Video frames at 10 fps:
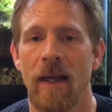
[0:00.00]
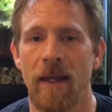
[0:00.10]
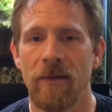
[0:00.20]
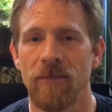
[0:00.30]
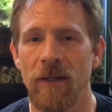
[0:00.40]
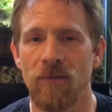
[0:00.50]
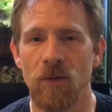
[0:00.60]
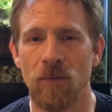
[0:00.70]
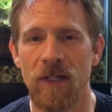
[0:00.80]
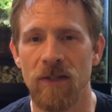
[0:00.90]
If, if
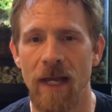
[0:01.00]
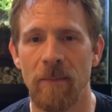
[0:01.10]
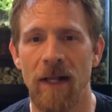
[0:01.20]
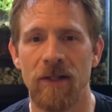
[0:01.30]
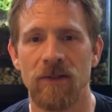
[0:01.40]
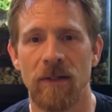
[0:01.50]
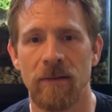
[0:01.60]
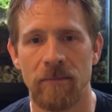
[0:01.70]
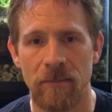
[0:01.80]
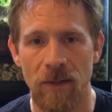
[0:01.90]
you reach that balance
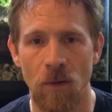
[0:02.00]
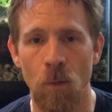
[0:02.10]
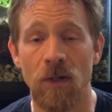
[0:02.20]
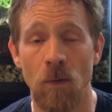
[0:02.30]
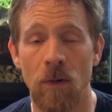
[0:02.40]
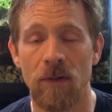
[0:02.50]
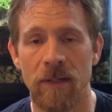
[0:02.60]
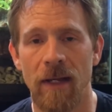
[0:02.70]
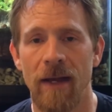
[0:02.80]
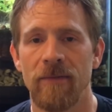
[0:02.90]
on you know one quarter
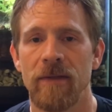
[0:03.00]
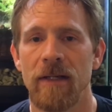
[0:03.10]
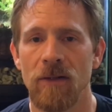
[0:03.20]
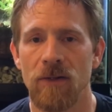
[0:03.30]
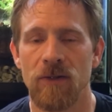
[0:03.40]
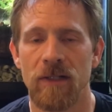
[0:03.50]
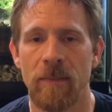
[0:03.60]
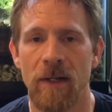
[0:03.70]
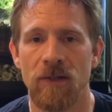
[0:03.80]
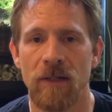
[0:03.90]
to half of the enclosure, as I
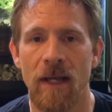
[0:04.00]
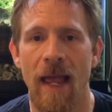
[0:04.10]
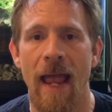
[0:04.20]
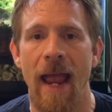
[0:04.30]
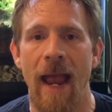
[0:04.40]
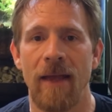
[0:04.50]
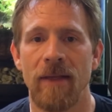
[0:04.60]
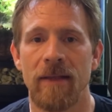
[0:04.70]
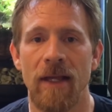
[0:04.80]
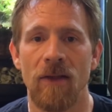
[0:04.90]
mentioned, and
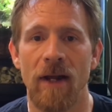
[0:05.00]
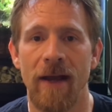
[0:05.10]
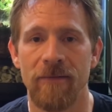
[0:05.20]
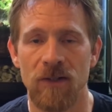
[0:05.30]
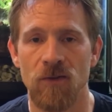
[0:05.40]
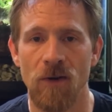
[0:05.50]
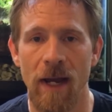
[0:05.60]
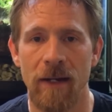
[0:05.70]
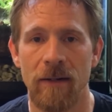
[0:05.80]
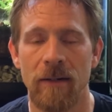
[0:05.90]
then the other half is
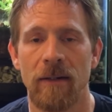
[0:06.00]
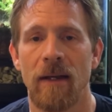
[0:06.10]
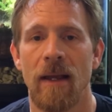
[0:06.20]
drier,